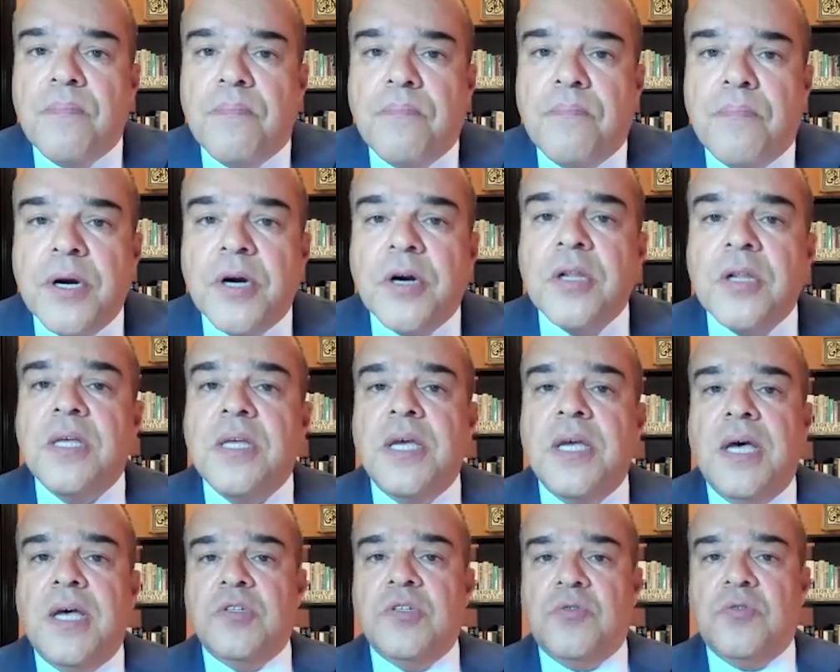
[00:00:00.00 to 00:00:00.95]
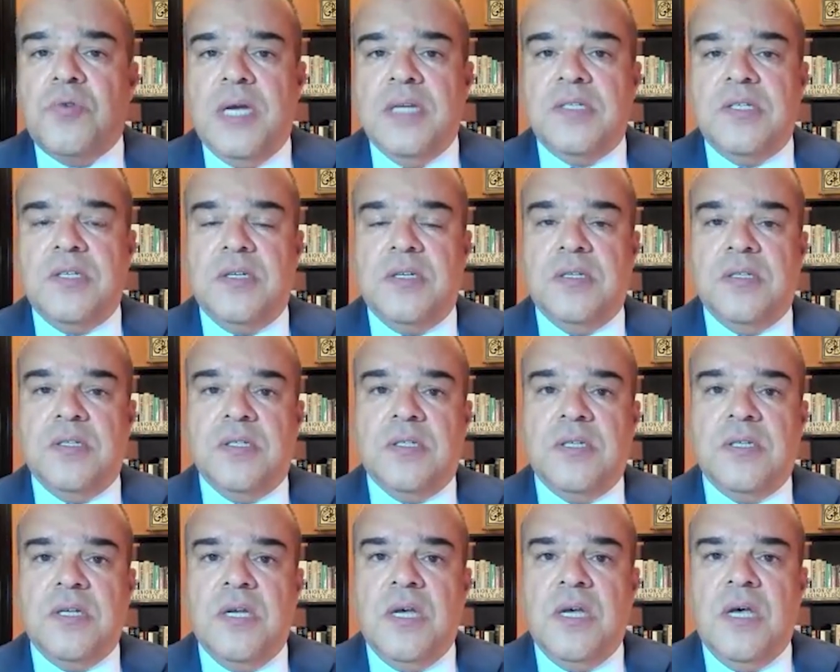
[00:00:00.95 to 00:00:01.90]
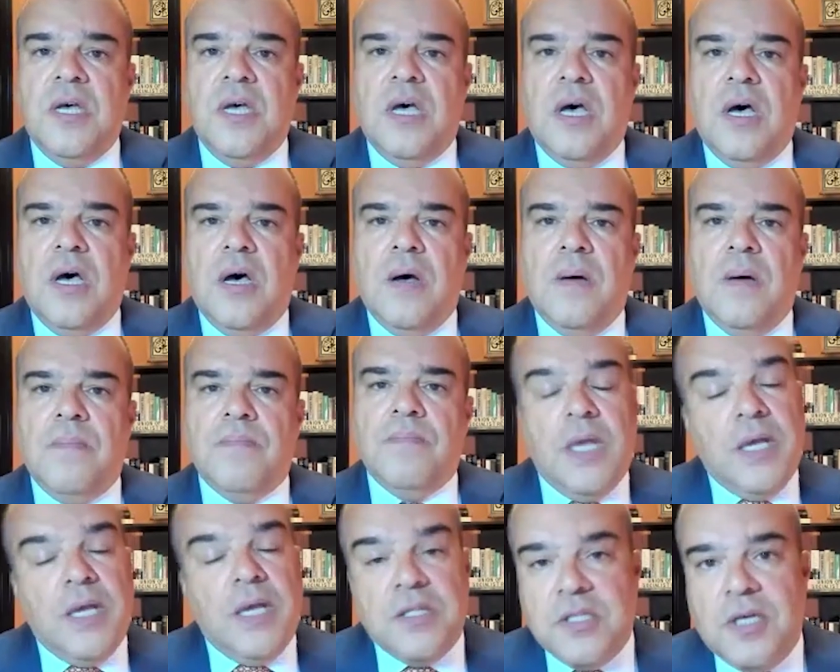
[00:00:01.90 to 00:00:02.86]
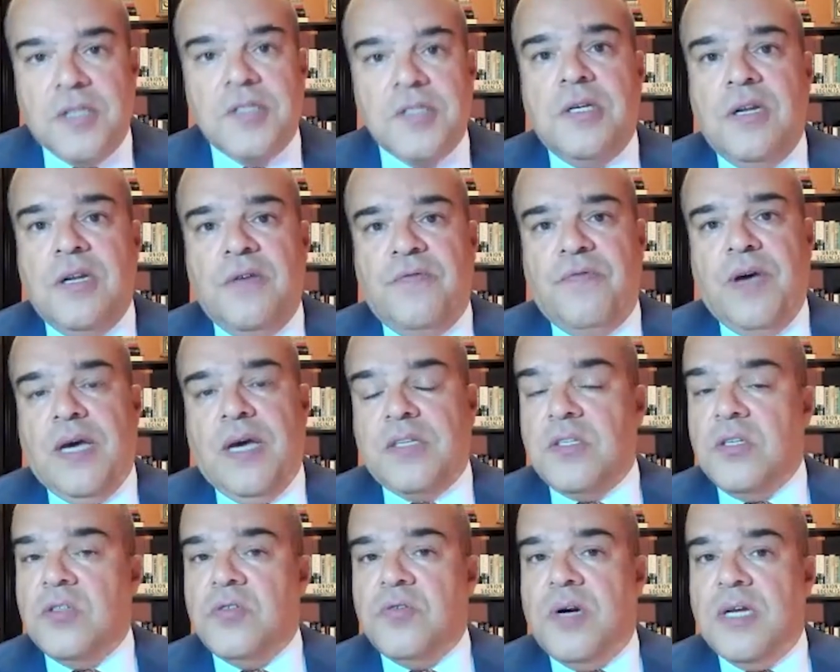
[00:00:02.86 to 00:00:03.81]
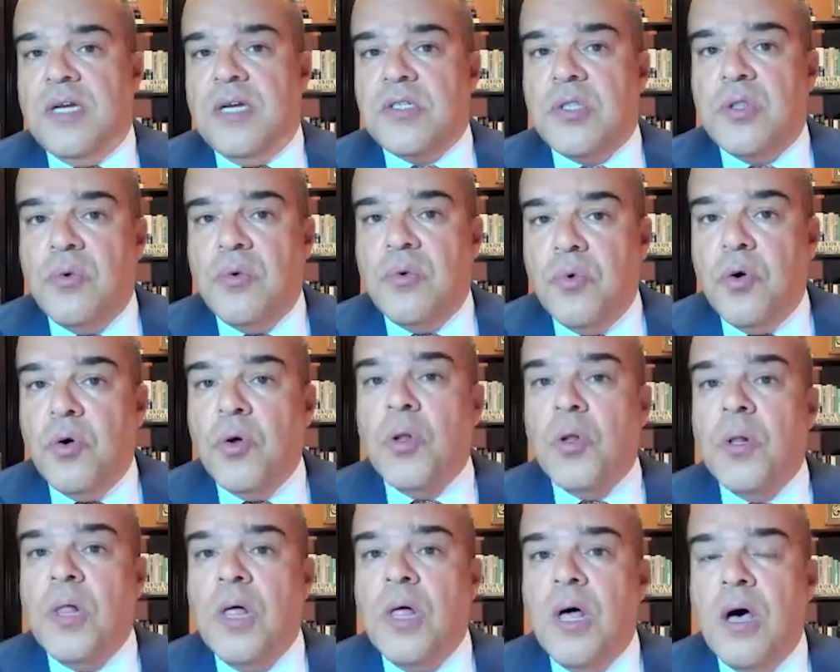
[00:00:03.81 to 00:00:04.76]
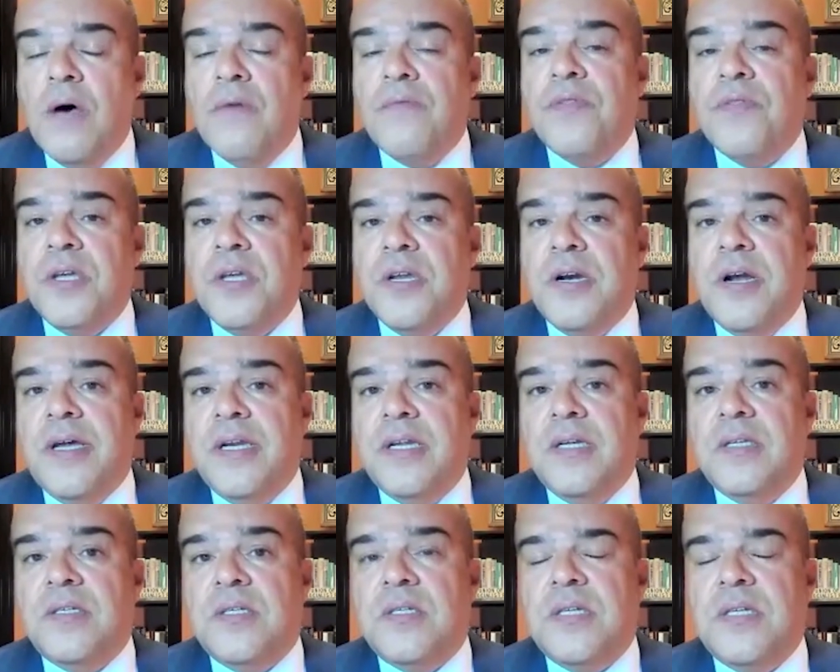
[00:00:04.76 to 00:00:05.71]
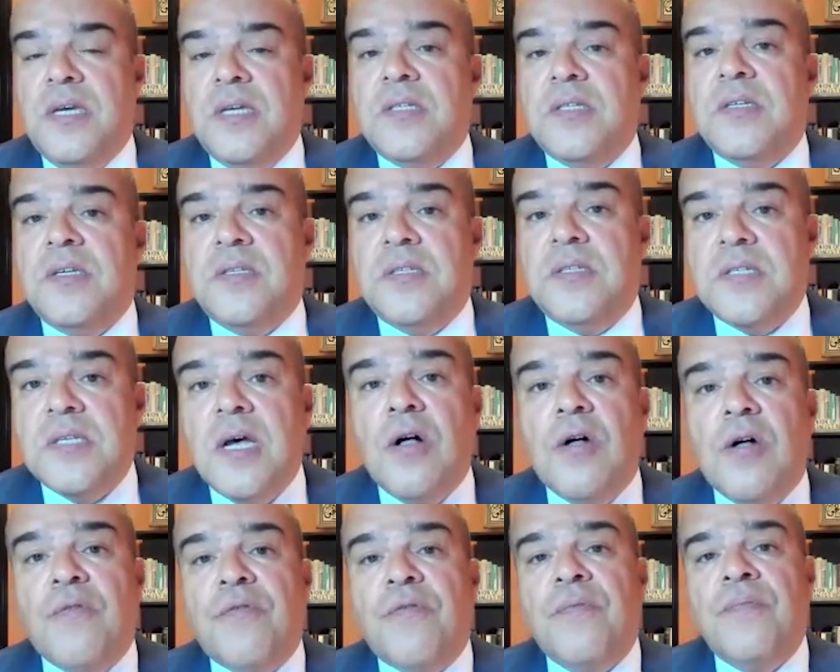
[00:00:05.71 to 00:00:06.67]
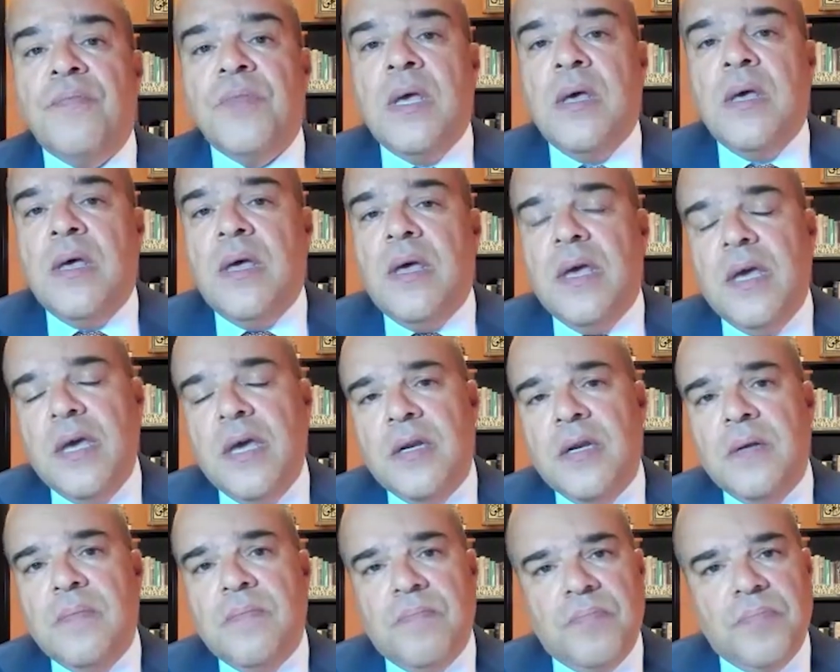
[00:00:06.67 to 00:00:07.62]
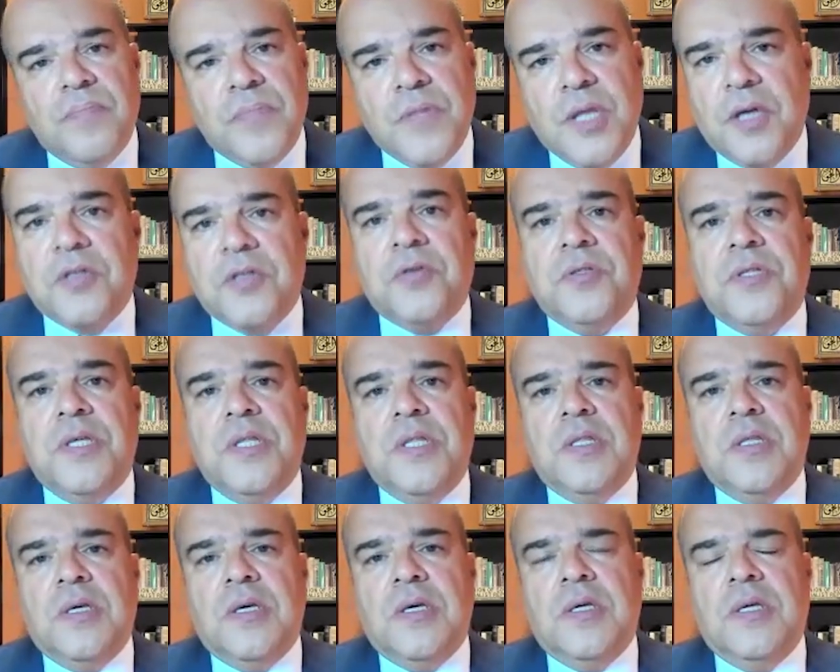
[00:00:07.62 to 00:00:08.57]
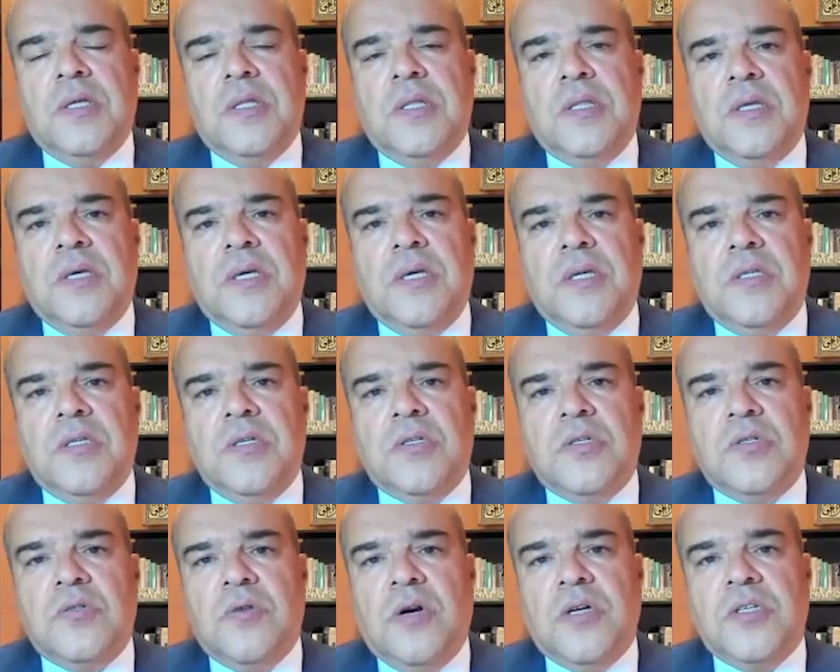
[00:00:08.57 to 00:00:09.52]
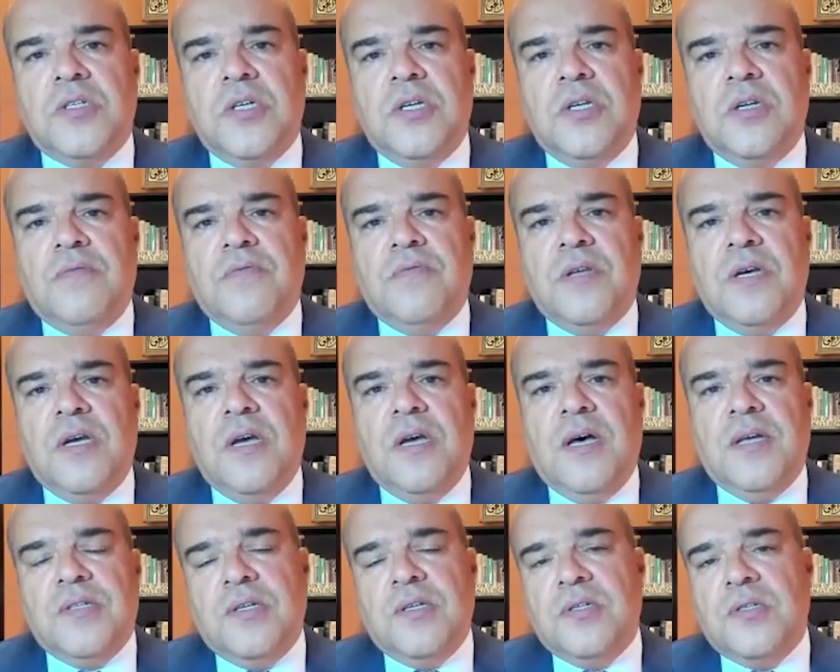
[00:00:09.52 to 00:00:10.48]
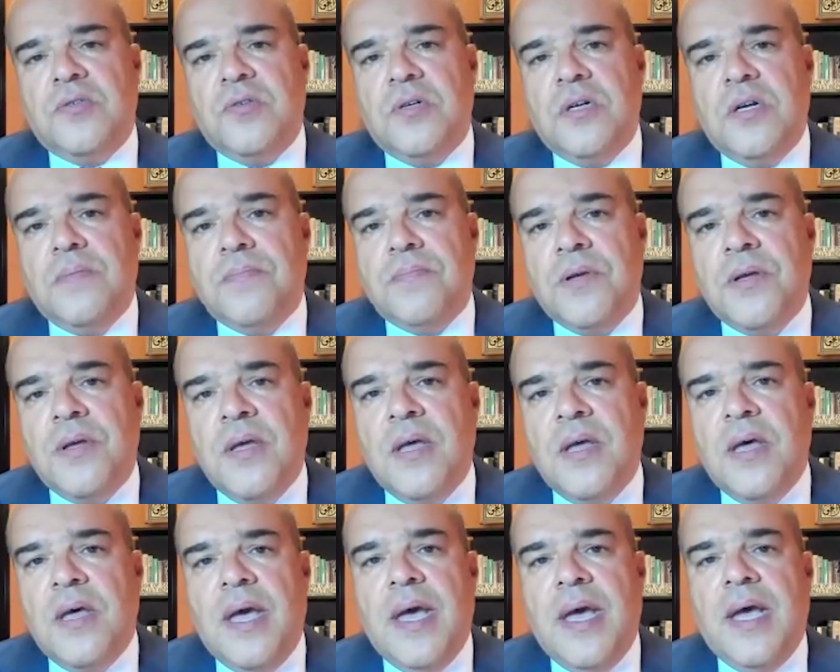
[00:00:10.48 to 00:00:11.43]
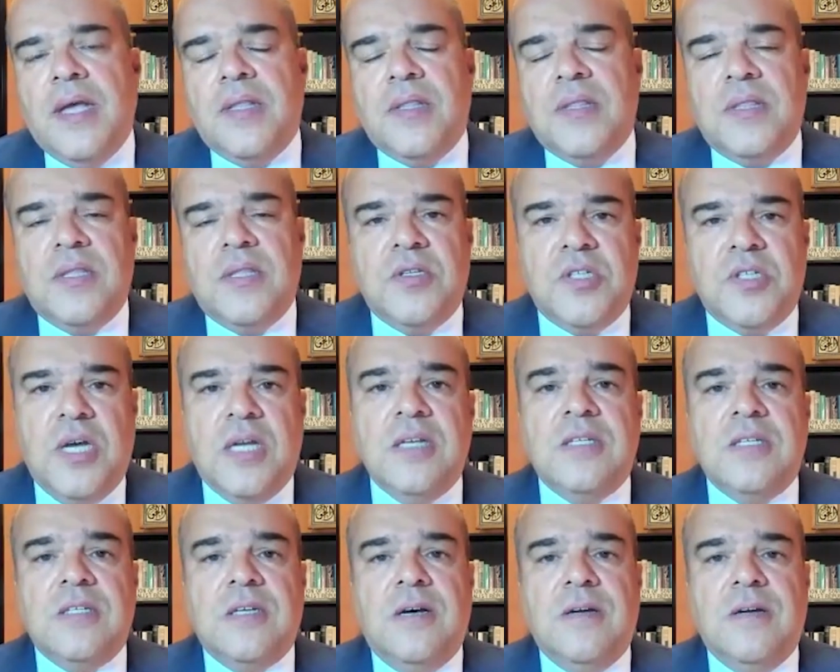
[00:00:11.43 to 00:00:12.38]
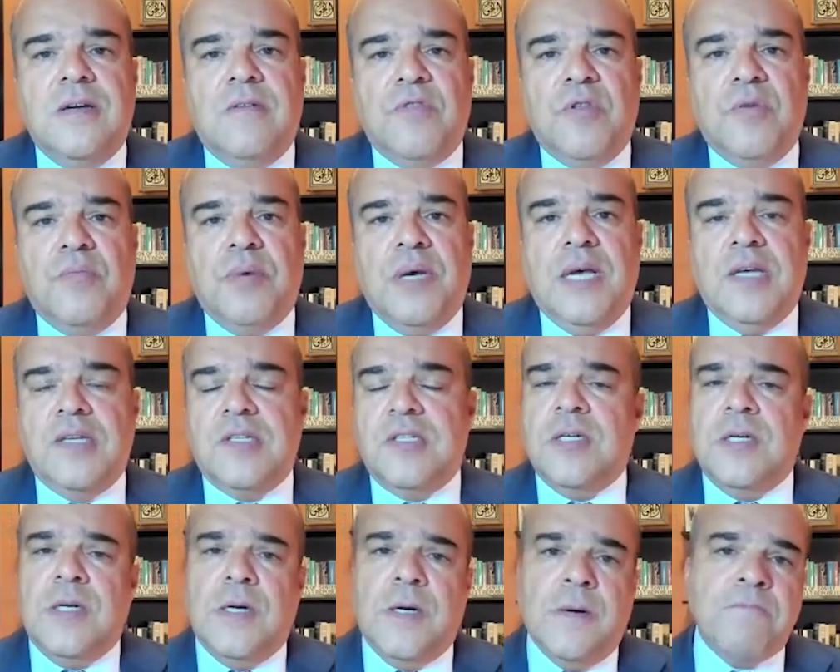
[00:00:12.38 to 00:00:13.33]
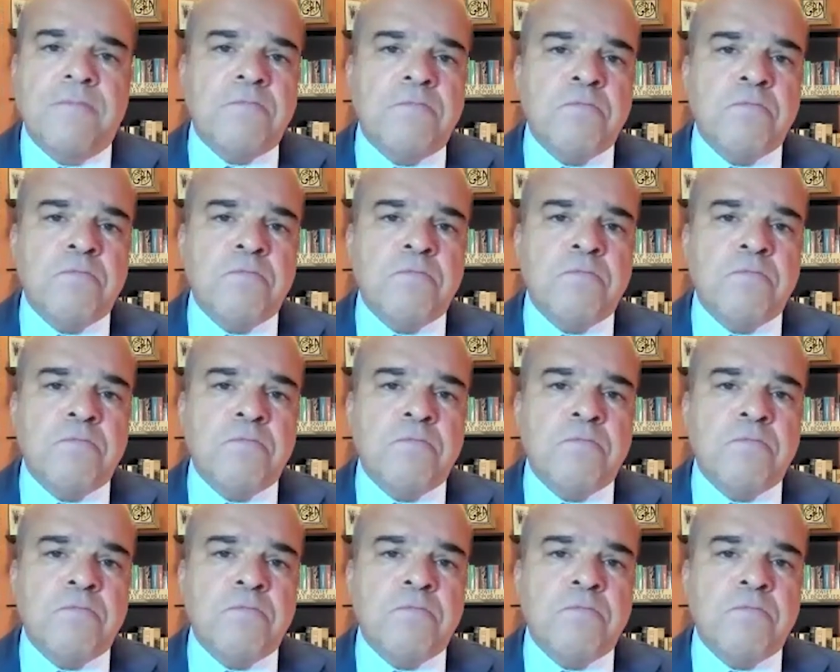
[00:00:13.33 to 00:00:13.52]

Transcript: barely addresses, it doesn't in fact address the role of the United States itself in not only the destruction of the Gaza Strip and the genocide of the past year,